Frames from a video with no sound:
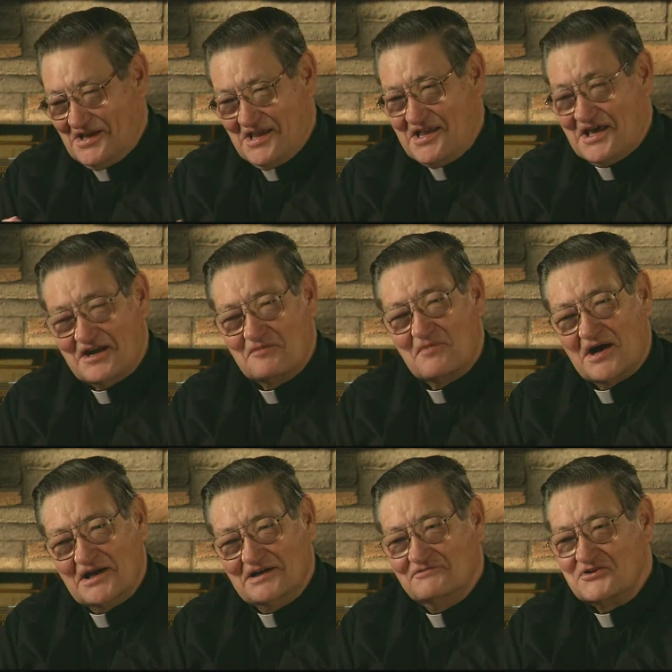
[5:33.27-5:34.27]
he had a
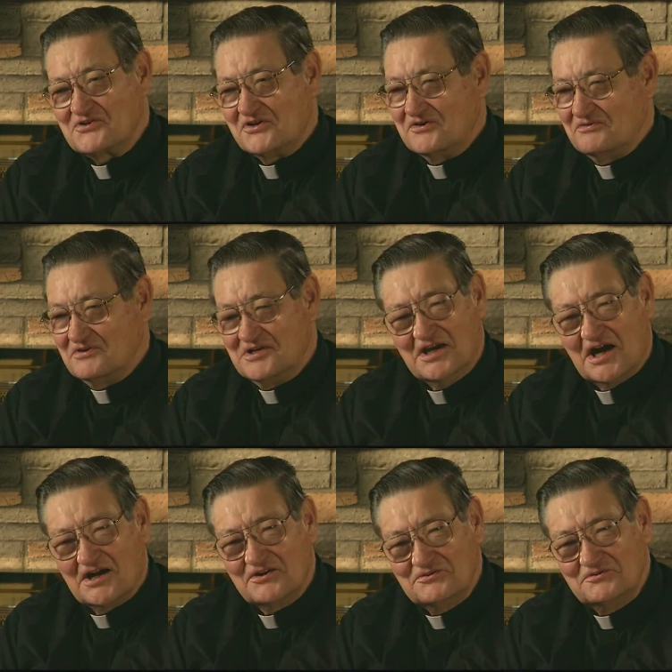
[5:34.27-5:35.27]
mind of his own. He
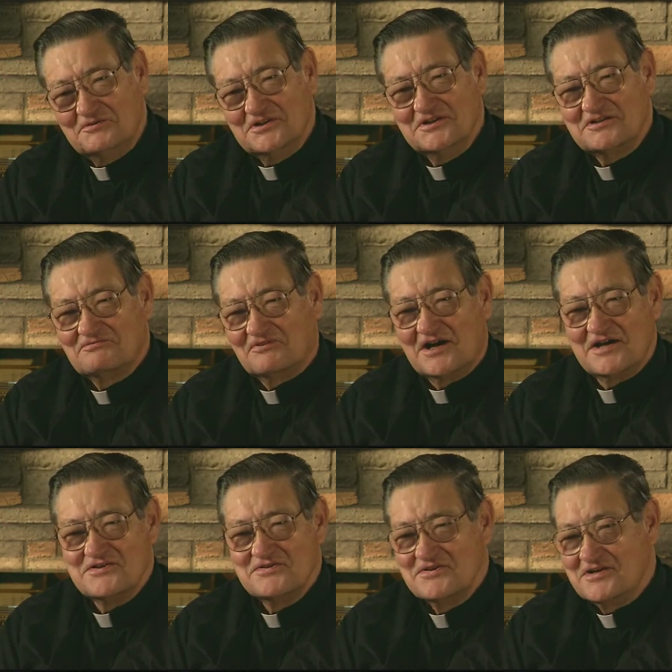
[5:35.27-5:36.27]
argued with his
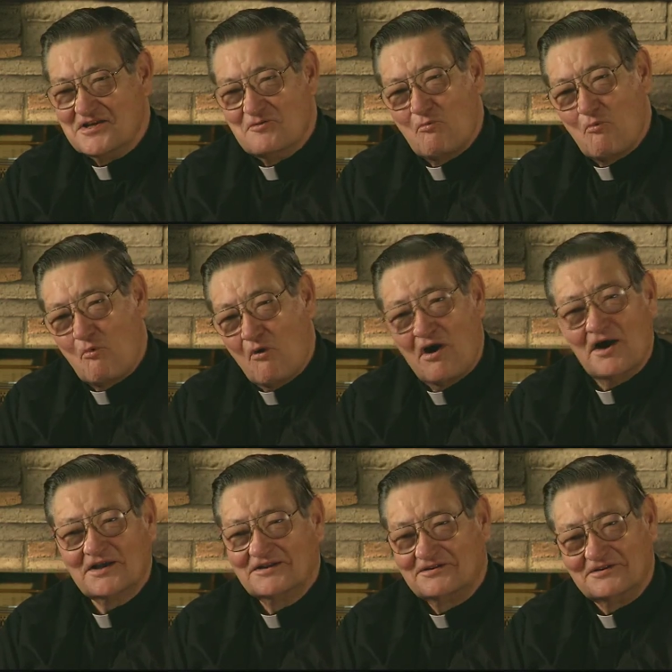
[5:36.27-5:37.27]
father. He
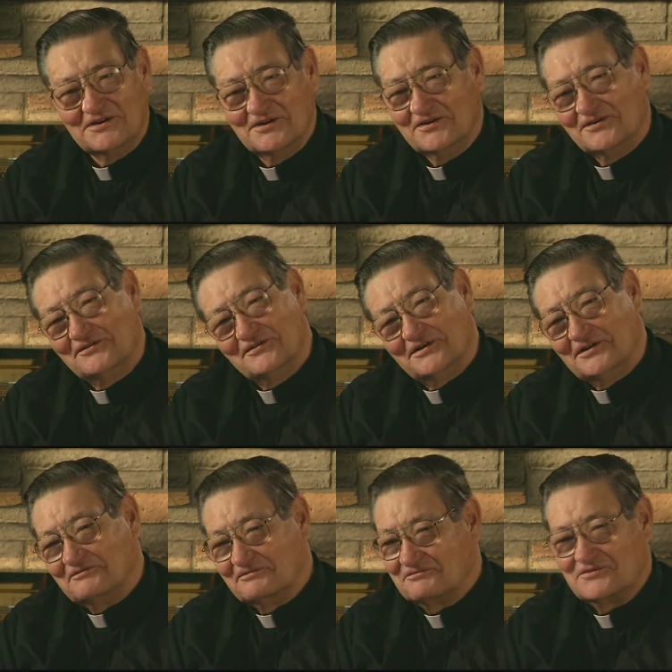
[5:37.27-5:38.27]
walked, you
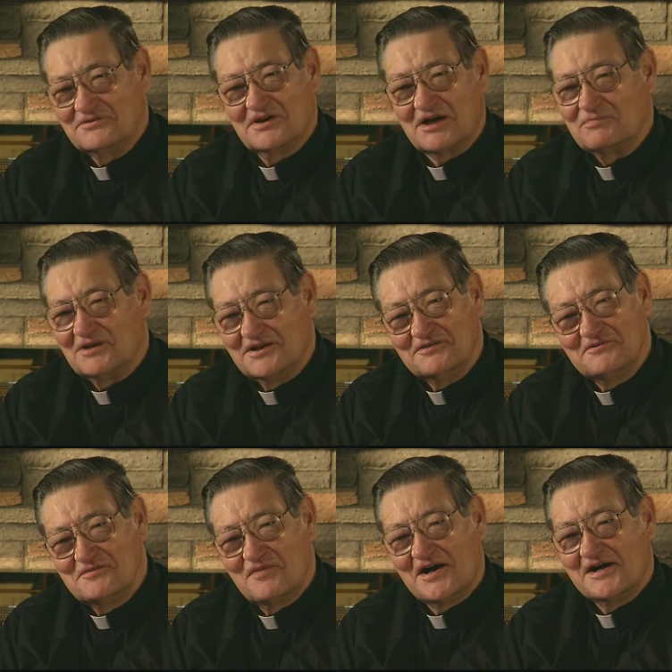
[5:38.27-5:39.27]
know, a couple of
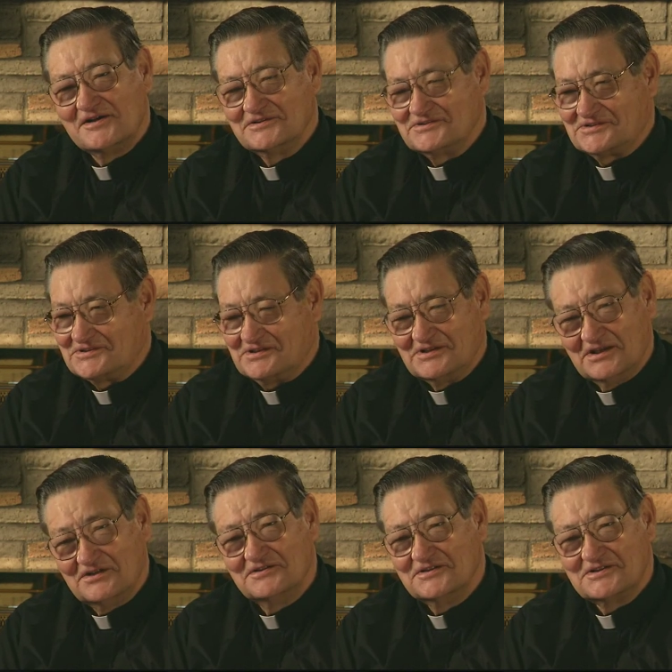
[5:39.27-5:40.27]
hundred miles to
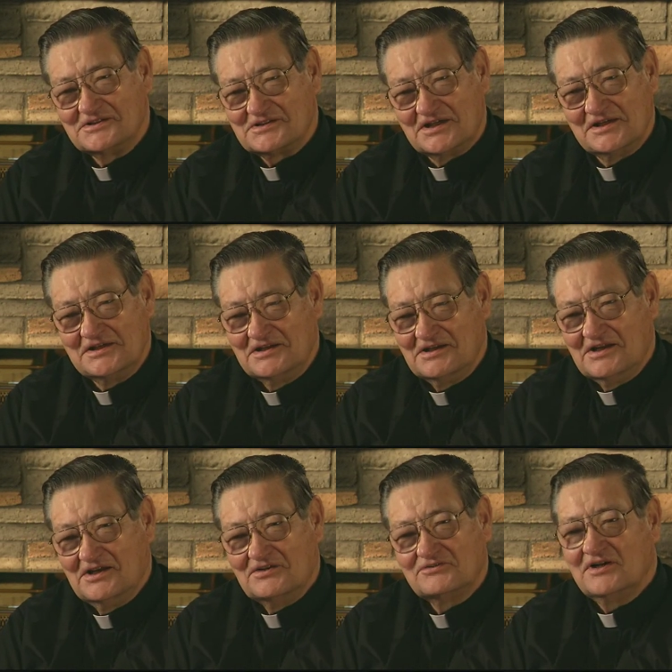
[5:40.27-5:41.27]
enter the society.
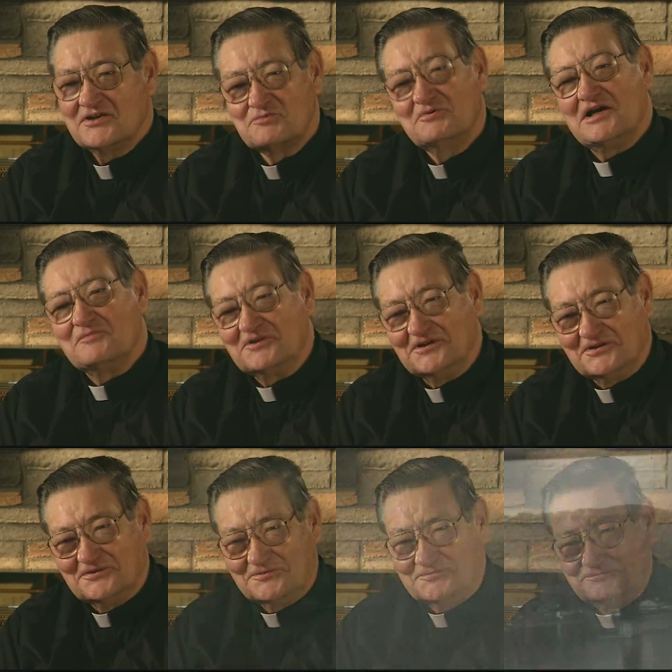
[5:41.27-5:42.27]
So that's what I'm going to do.